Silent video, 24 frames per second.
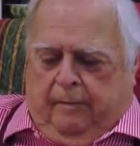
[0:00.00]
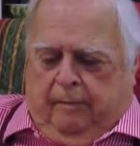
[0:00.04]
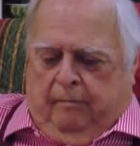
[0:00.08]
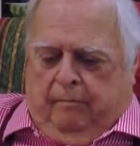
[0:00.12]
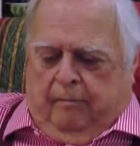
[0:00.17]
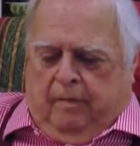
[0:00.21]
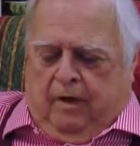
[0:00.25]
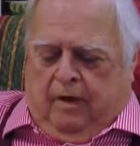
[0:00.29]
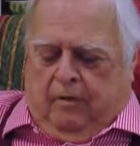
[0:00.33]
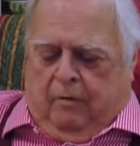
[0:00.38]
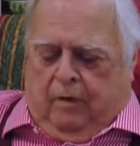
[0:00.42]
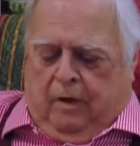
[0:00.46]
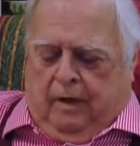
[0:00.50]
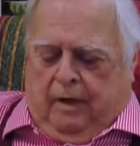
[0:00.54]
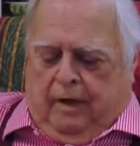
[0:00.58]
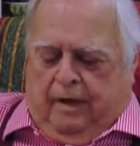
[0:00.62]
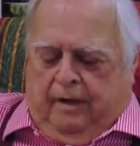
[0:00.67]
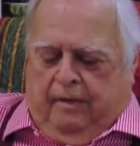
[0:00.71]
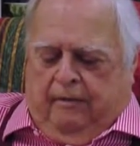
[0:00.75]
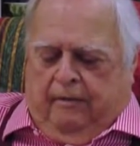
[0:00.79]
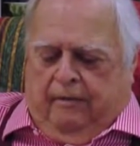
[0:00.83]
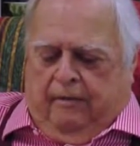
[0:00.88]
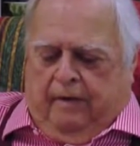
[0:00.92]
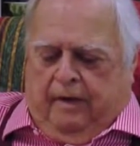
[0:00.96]
my
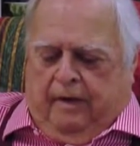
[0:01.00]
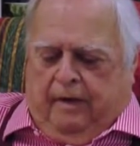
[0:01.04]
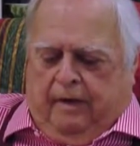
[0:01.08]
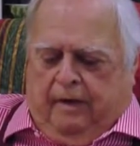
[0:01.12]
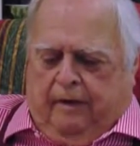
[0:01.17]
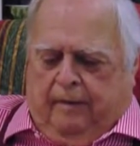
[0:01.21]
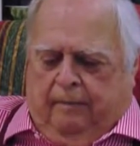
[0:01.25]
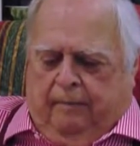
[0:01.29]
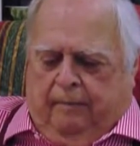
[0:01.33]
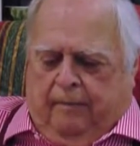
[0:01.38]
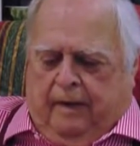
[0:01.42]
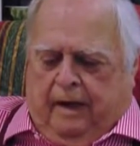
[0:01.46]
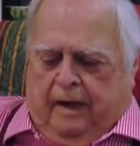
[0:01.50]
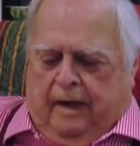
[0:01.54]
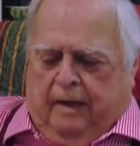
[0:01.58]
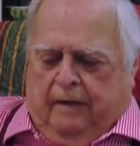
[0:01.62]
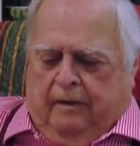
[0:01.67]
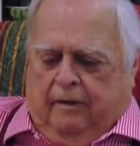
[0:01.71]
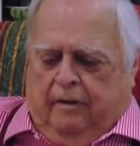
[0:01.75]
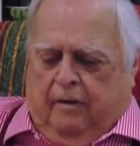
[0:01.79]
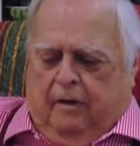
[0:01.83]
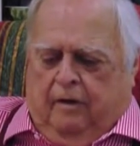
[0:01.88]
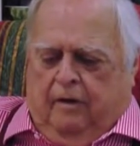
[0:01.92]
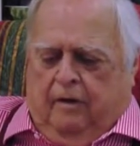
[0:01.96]
wife that
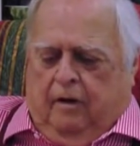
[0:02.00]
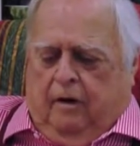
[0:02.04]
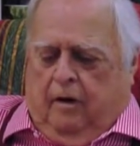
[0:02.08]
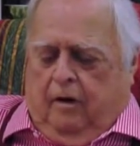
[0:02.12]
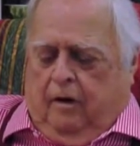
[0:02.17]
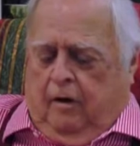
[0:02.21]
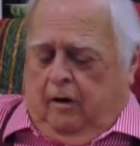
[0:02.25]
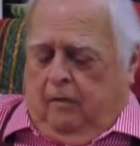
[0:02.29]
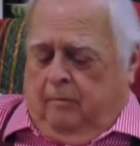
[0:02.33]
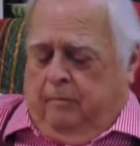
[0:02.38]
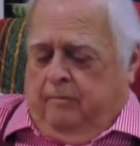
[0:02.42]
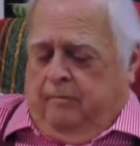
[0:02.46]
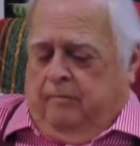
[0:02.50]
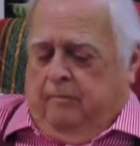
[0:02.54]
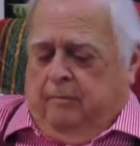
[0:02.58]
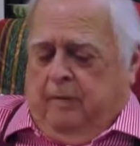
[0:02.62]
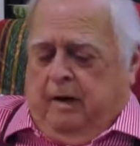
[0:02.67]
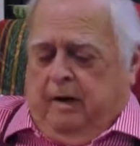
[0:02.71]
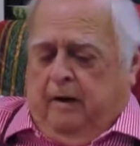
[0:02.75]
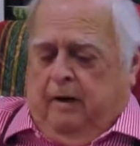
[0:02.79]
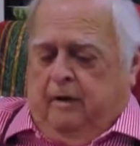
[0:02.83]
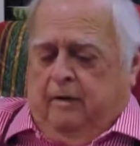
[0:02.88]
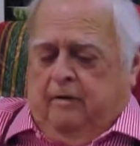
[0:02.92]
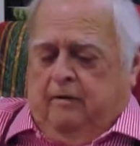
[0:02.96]
her
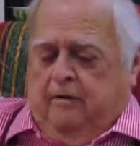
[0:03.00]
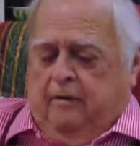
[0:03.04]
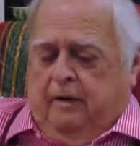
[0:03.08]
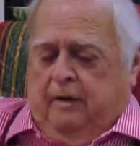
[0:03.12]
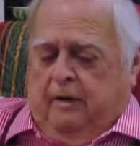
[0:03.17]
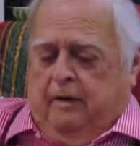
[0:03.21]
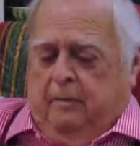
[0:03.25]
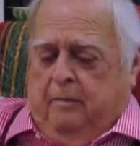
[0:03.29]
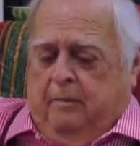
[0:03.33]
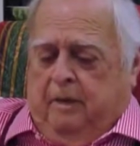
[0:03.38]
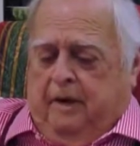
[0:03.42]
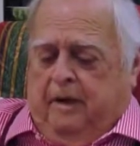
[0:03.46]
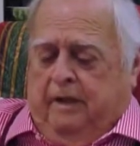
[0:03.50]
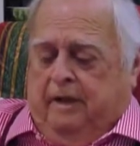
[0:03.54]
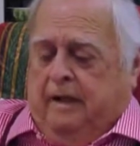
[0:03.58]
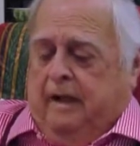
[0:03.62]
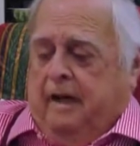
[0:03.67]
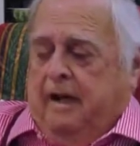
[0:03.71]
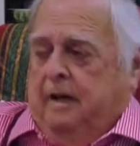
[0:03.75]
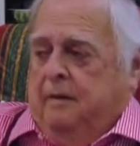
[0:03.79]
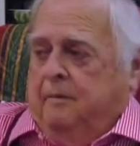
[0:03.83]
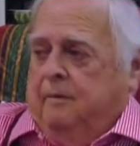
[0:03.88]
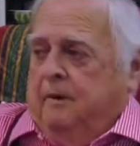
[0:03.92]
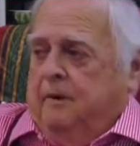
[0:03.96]
parents, in the
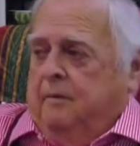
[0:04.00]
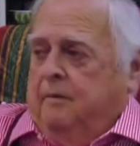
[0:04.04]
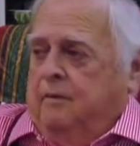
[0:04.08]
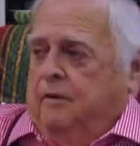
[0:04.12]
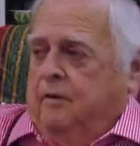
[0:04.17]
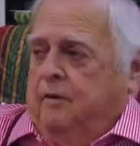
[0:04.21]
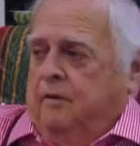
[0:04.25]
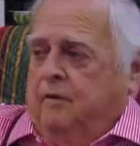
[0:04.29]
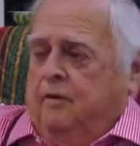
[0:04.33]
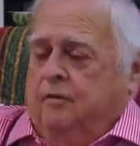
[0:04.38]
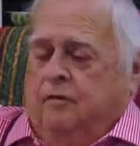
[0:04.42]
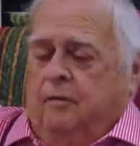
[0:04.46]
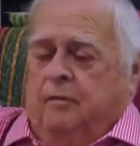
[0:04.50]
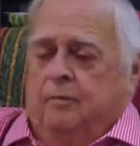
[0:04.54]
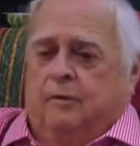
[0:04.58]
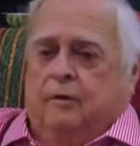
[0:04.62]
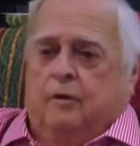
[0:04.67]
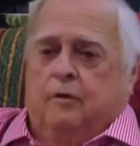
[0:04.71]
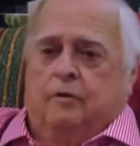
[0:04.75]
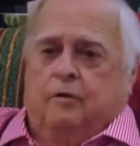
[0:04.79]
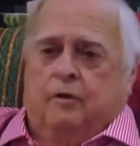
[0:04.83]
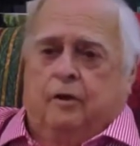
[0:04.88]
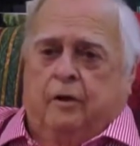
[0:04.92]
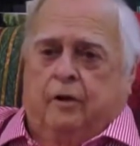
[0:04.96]
meantime, had moved from
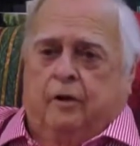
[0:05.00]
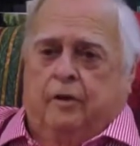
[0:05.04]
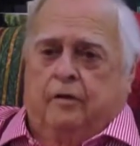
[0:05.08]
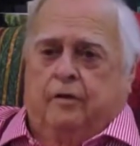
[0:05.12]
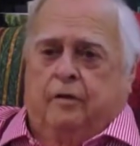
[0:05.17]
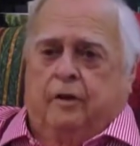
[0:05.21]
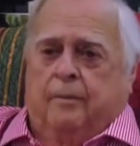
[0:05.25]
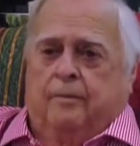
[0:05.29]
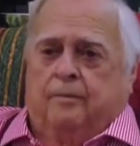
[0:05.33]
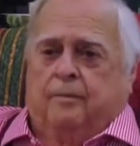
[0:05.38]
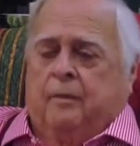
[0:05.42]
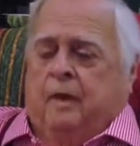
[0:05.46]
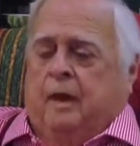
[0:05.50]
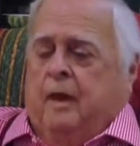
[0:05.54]
New Jersey